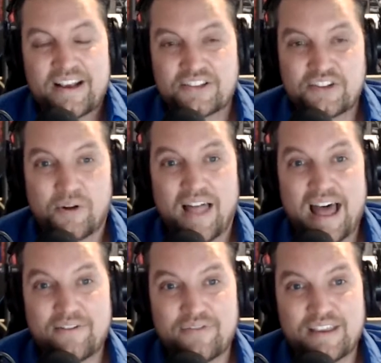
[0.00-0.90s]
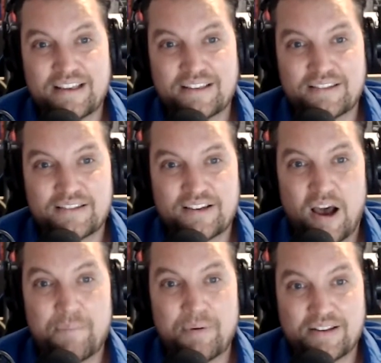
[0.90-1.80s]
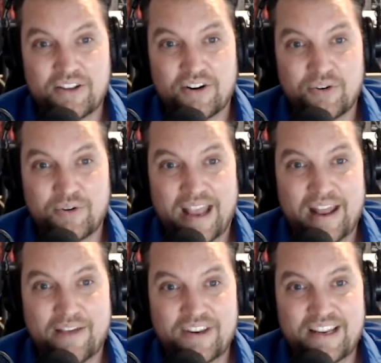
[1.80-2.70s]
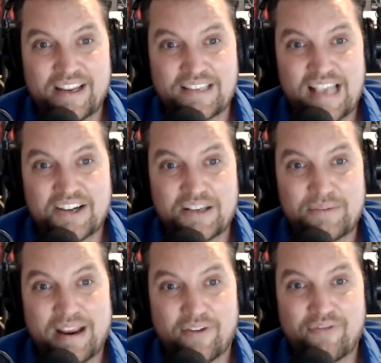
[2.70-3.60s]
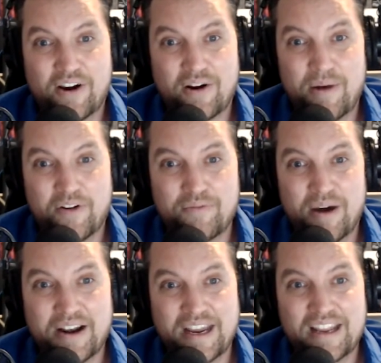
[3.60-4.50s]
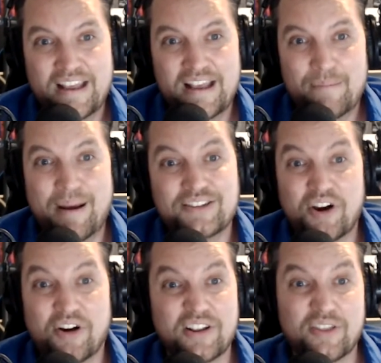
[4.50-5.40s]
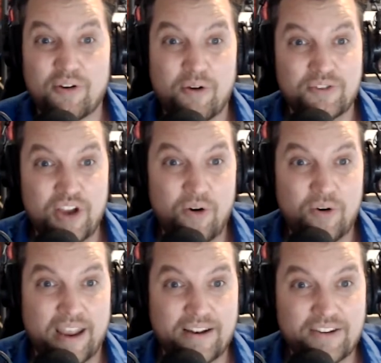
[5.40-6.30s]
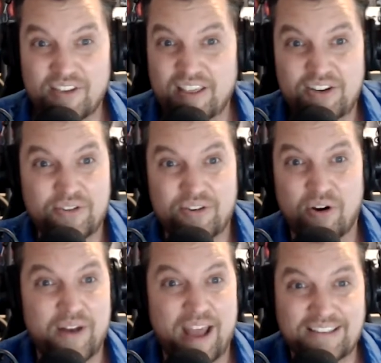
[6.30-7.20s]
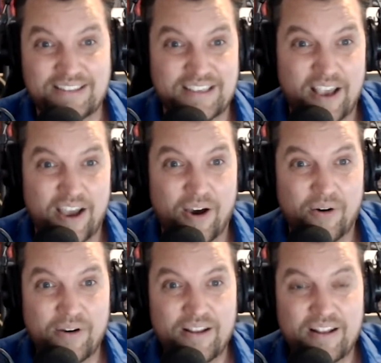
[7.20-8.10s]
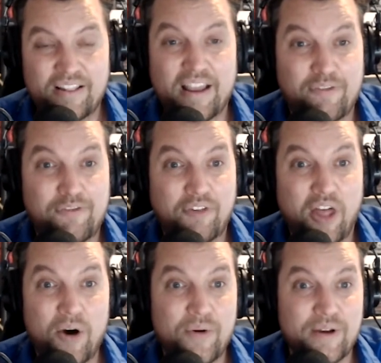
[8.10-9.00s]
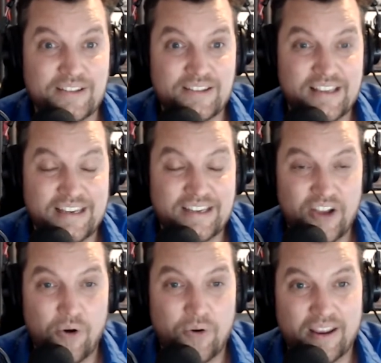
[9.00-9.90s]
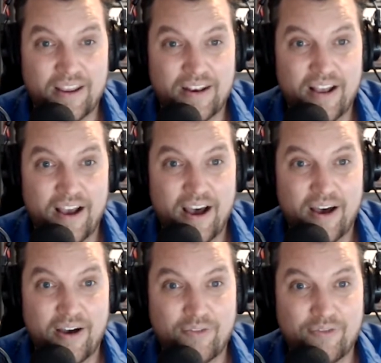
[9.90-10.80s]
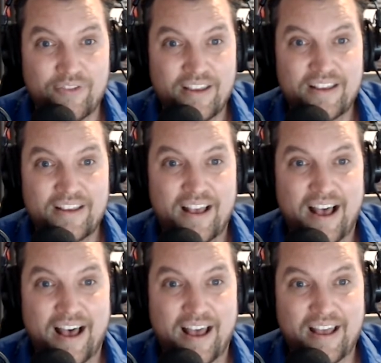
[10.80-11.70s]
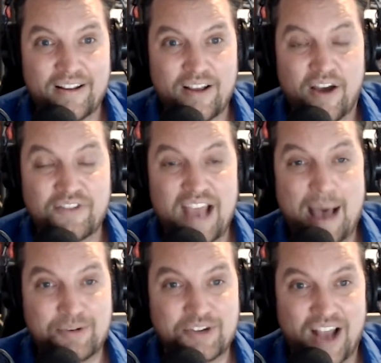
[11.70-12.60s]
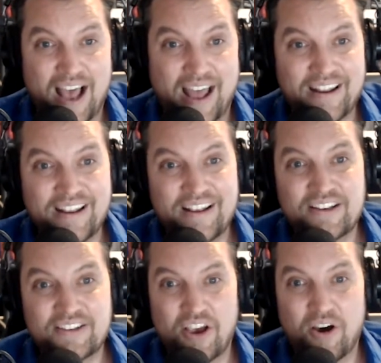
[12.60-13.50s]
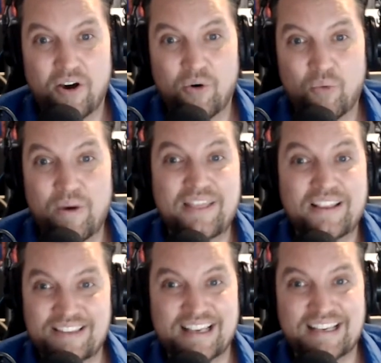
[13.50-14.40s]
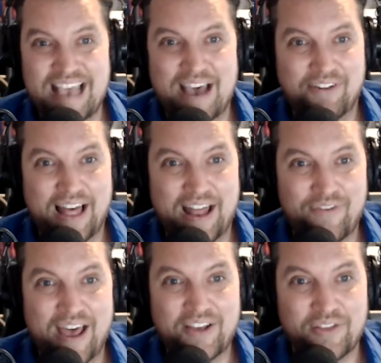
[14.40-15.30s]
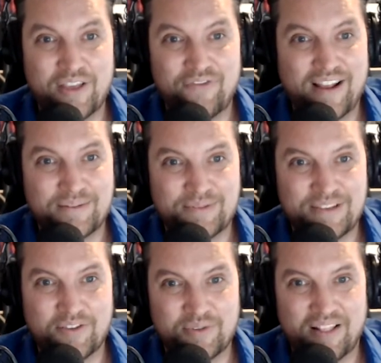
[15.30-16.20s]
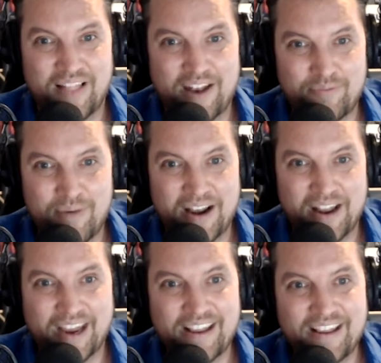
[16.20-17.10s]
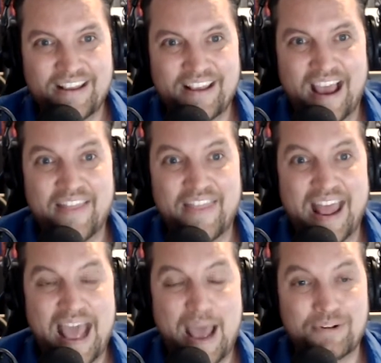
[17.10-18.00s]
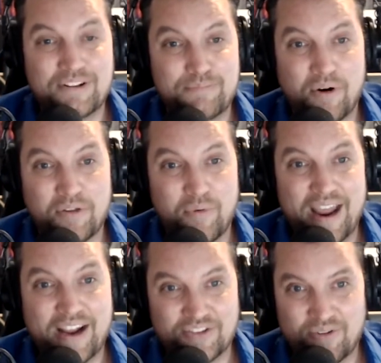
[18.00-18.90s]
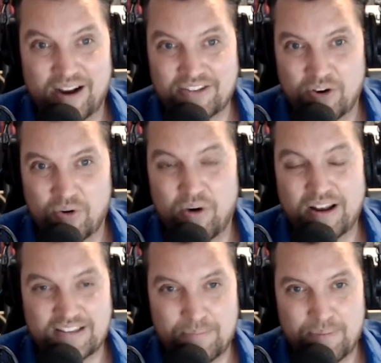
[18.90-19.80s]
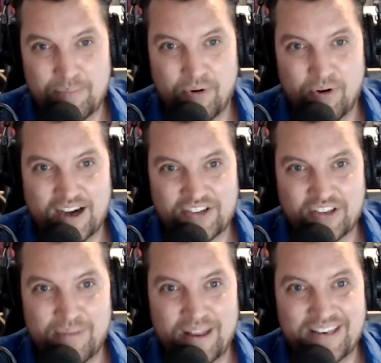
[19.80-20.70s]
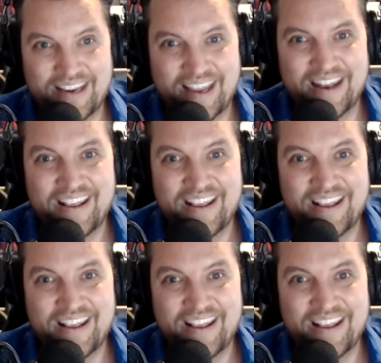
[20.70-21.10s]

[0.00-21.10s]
So a lot of these companies that are doing NFTs actually make a fair amount of money by starting their own token. So they do their own ICO. Like Flow is the token of Top Shot. So when these things have a lot of value, they find themselves with a lot of money. And that happens both ways, right? So one is the people who are actually minting it.